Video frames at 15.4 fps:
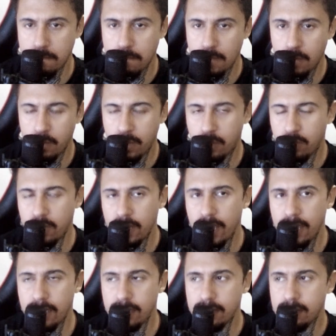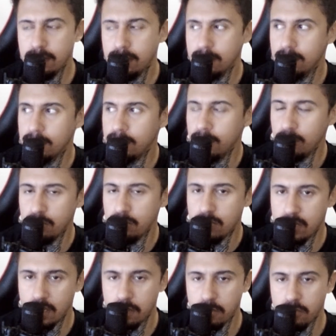we created new
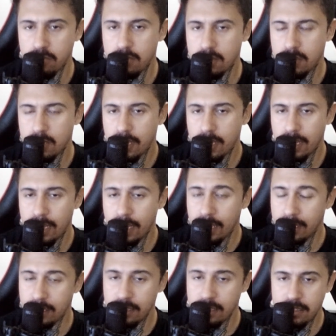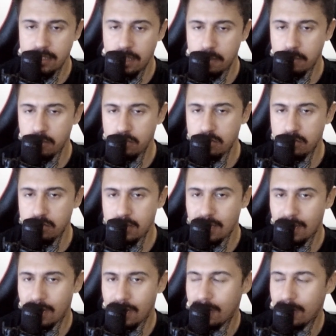tables and these tables
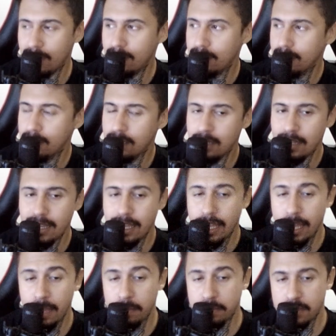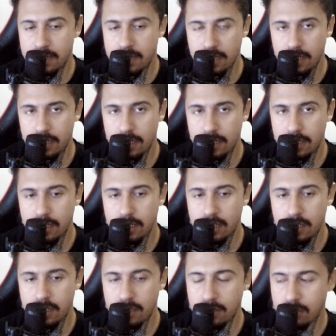are empty.
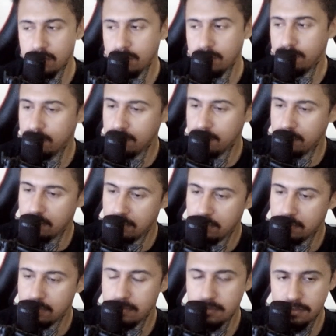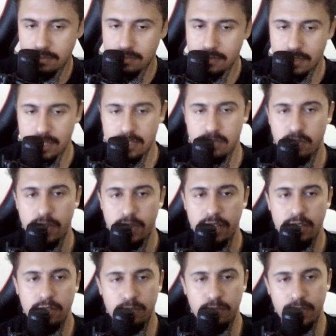So this way
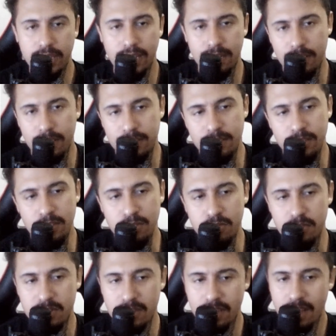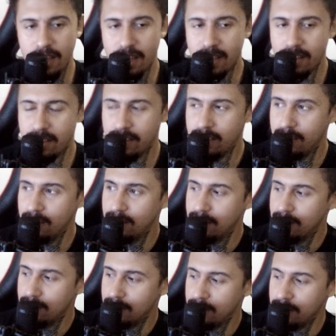we cannot use
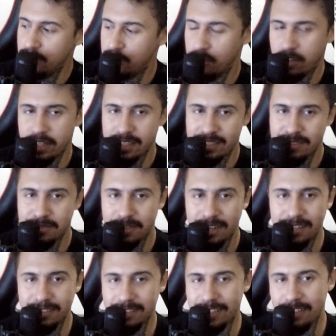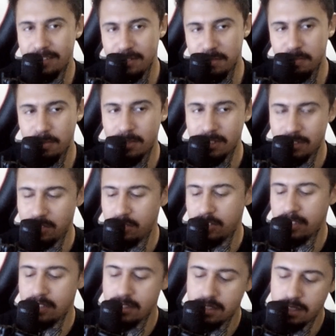the joins, right? We cannot explore the
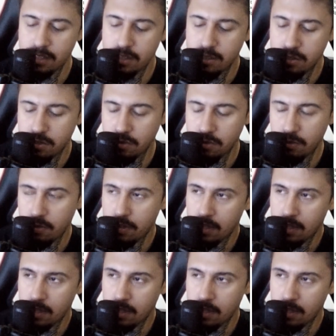joins. So